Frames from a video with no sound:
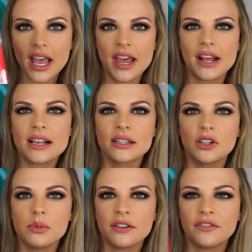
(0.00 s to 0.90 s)
that, and it has a
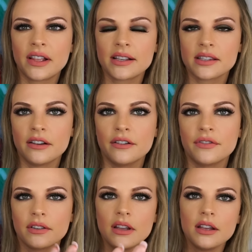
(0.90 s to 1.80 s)
little bit of flecks of,
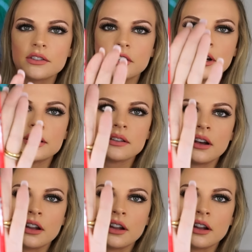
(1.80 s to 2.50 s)
sorry, it's not